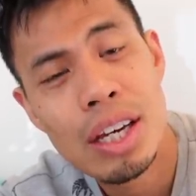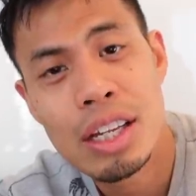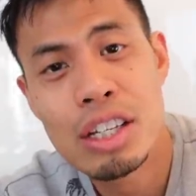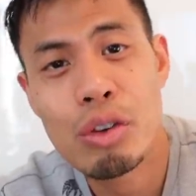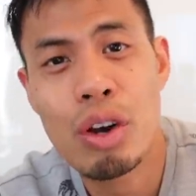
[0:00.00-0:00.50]

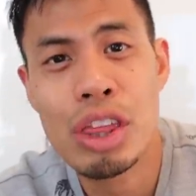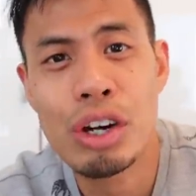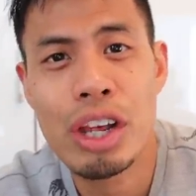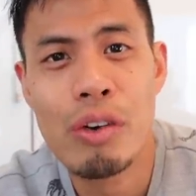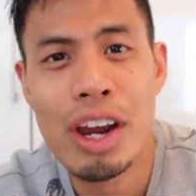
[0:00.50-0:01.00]
It's
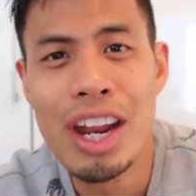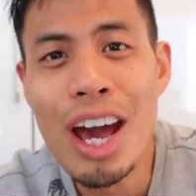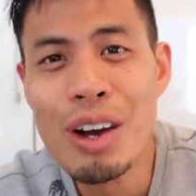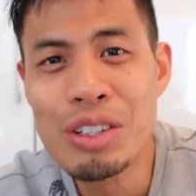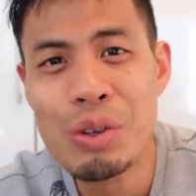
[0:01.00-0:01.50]
3.30 right
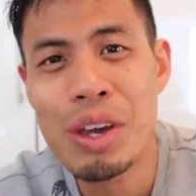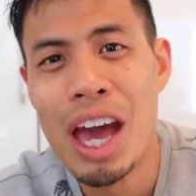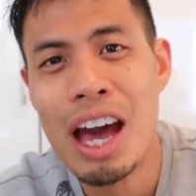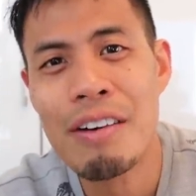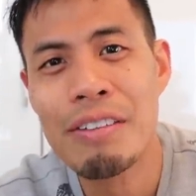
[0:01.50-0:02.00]
now, so we
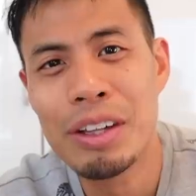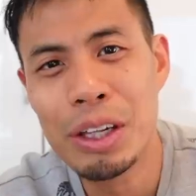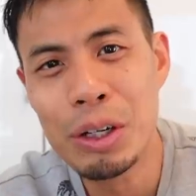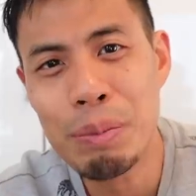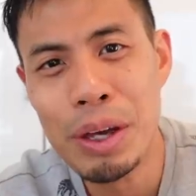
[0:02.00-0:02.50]
have a
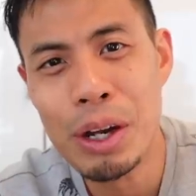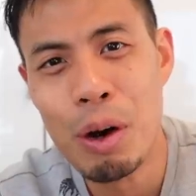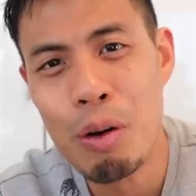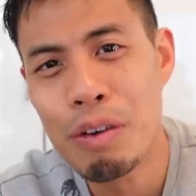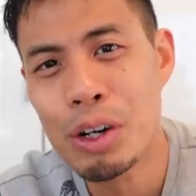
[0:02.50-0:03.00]
little bit
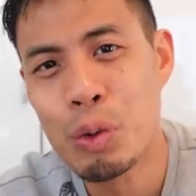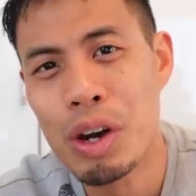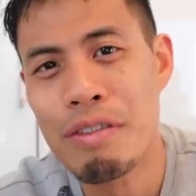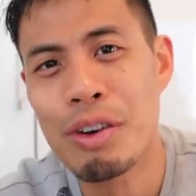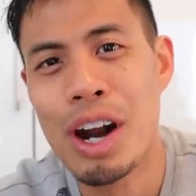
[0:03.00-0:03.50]
over
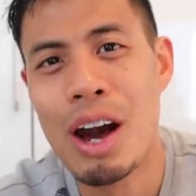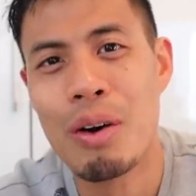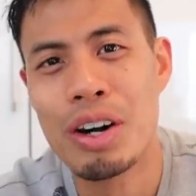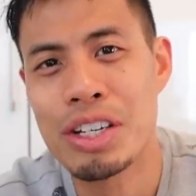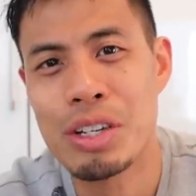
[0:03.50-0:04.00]
24
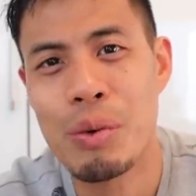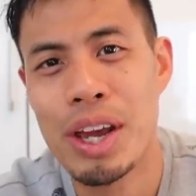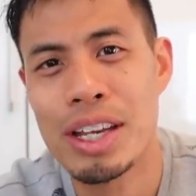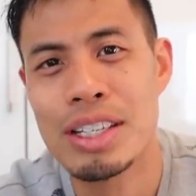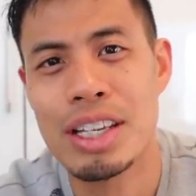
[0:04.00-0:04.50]
hours to
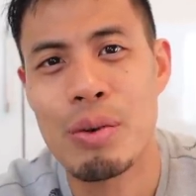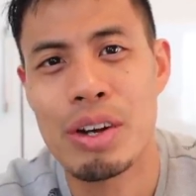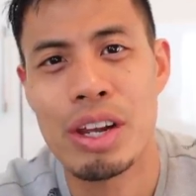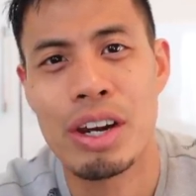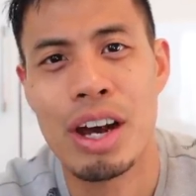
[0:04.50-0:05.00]
wait and see
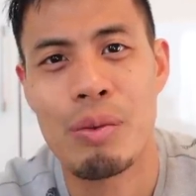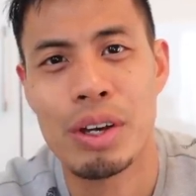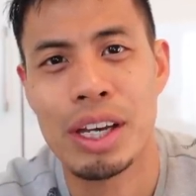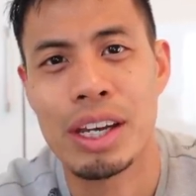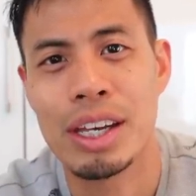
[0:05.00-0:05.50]
whether or not
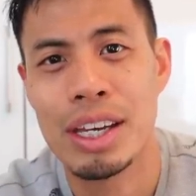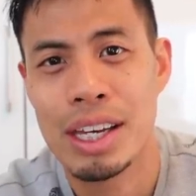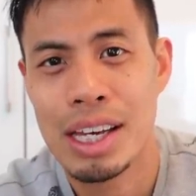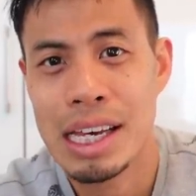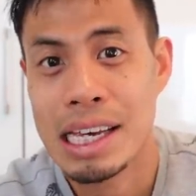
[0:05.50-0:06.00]
we can
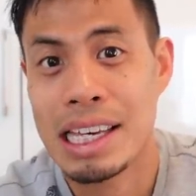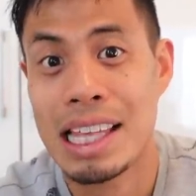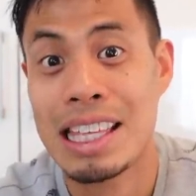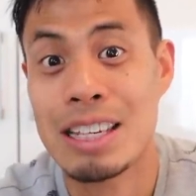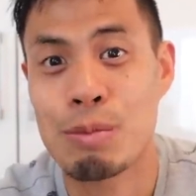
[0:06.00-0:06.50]

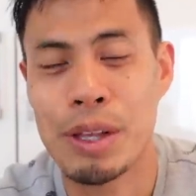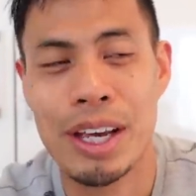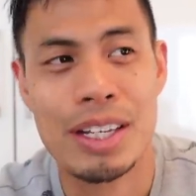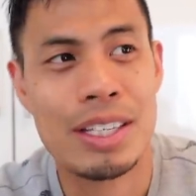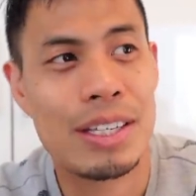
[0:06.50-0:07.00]
get this
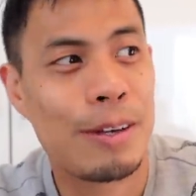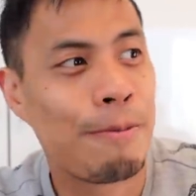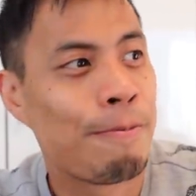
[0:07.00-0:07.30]
place.